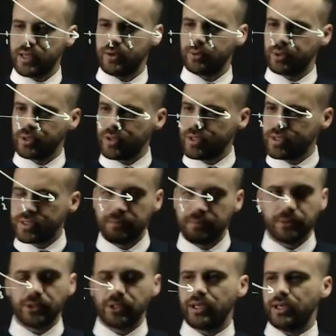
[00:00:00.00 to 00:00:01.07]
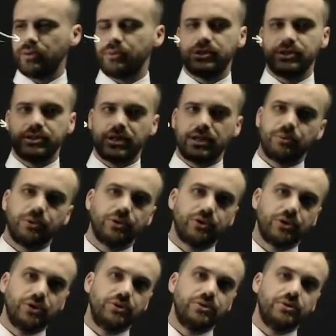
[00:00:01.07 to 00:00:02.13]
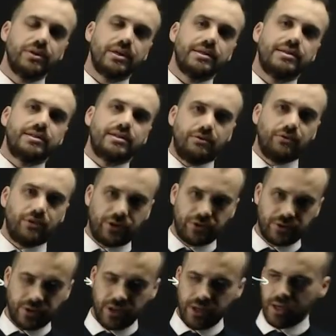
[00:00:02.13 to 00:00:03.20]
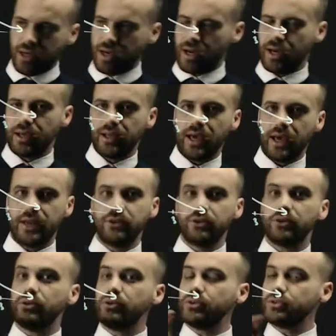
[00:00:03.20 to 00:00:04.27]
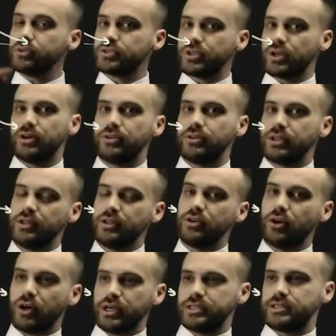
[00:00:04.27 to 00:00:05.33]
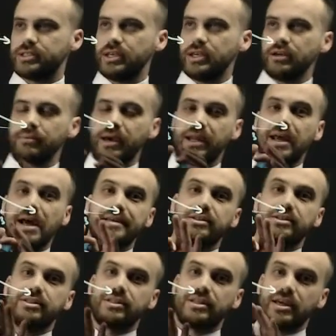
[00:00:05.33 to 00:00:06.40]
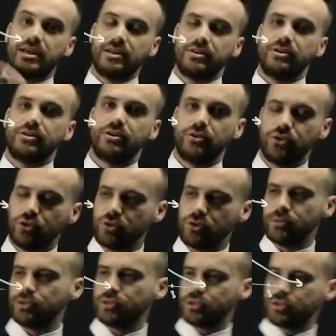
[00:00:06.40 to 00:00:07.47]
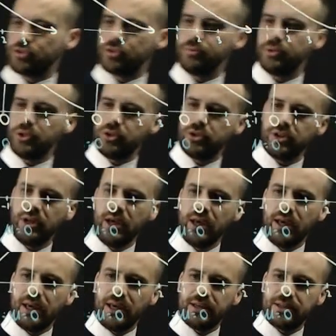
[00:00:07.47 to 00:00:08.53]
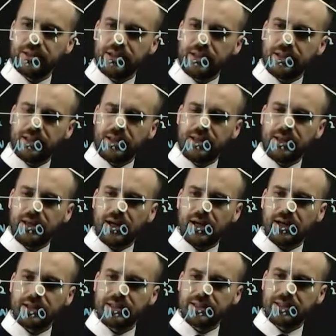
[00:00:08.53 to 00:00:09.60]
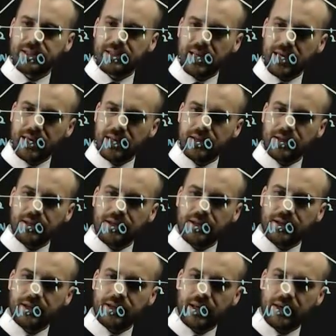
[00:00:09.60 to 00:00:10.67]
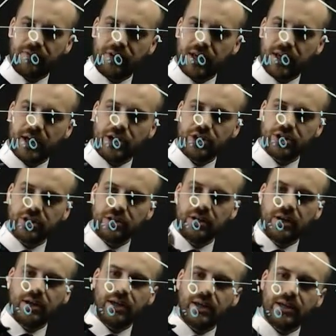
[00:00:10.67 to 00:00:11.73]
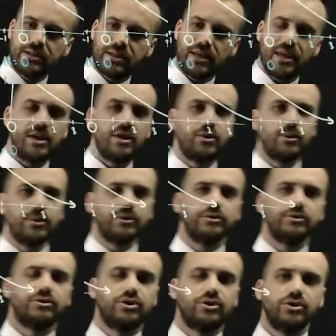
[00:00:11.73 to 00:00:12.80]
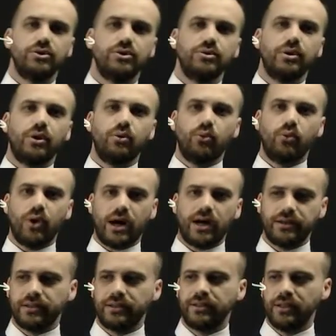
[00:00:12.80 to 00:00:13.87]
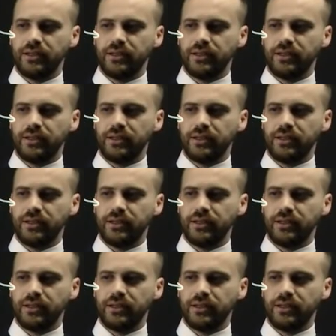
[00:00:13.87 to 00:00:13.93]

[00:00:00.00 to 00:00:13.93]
equal to this symbol here, which is equal to 0. And also, the nice thing about a standard normal distribution is that the standard deviation is equal to 1.